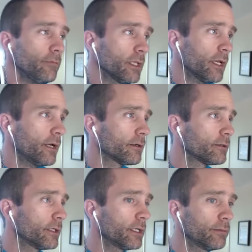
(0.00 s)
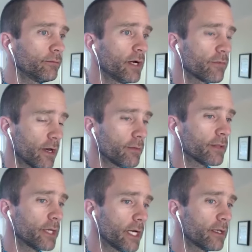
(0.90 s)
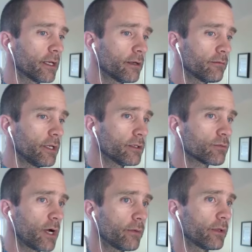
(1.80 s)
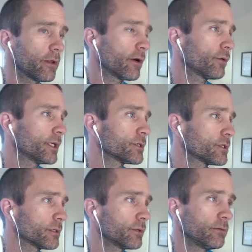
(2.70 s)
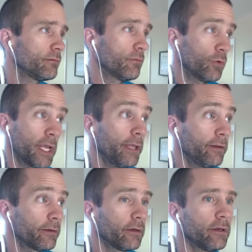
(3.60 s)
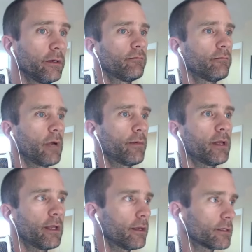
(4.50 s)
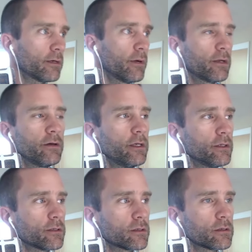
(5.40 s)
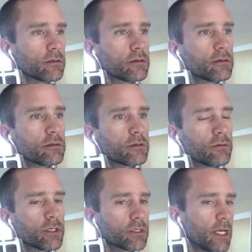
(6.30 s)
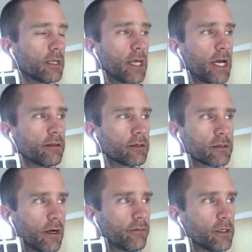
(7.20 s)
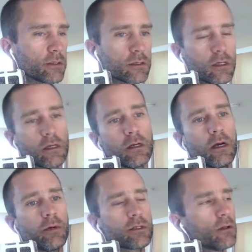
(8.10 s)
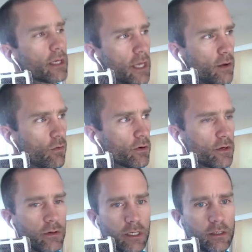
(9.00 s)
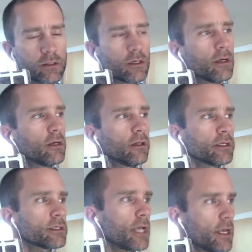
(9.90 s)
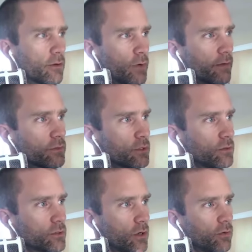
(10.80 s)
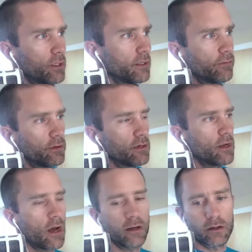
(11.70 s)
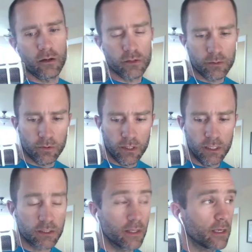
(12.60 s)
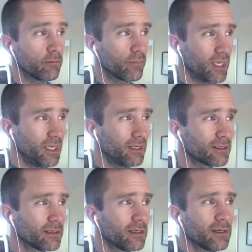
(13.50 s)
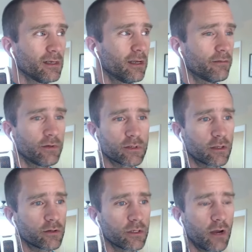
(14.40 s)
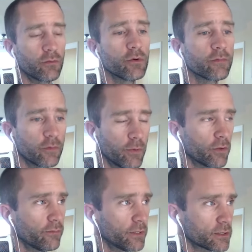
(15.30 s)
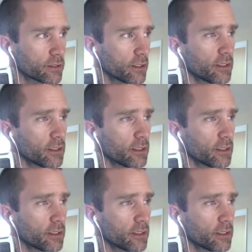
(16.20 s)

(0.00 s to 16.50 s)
Yeah, I've thought about that, and it means probably that our relationship would end. I mean, I'd like to hear about your needs. So I'm just stating that, that's obvious. I'm also like, hey, what are your needs? Let's say that we have two totally different non-negotiable needs and they compete, and it feels like there's not room for both of us.